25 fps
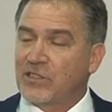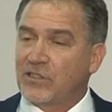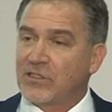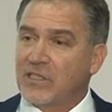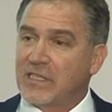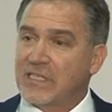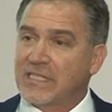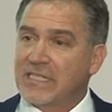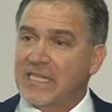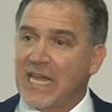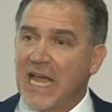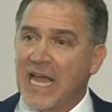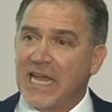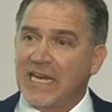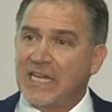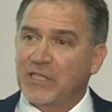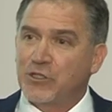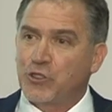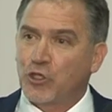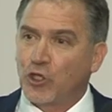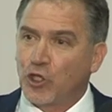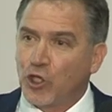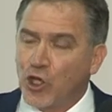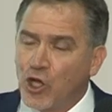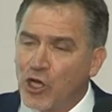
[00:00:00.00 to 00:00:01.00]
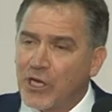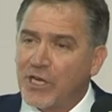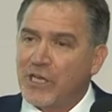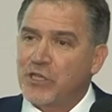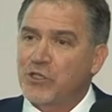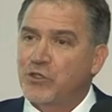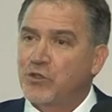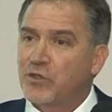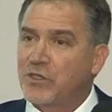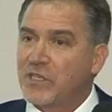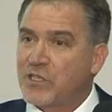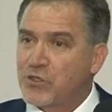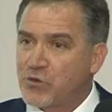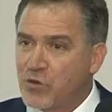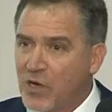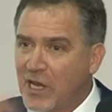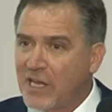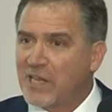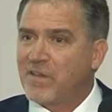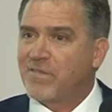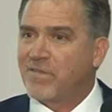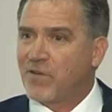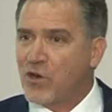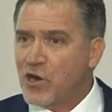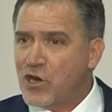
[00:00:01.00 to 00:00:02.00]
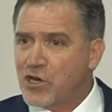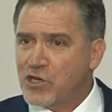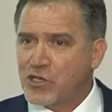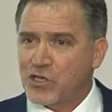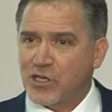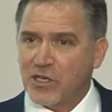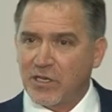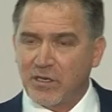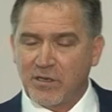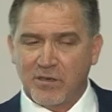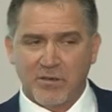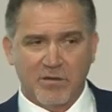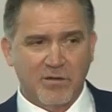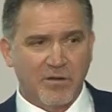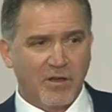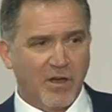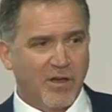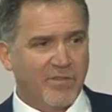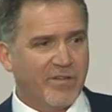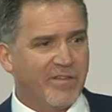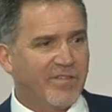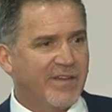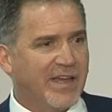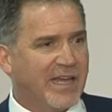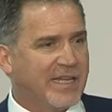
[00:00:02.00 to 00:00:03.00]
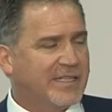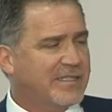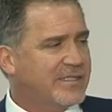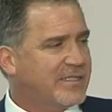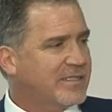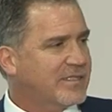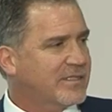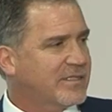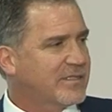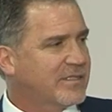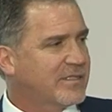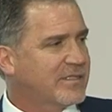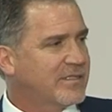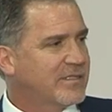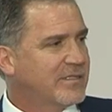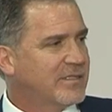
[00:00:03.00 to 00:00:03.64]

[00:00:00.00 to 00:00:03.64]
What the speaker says: decided to look into the Israeli version of events,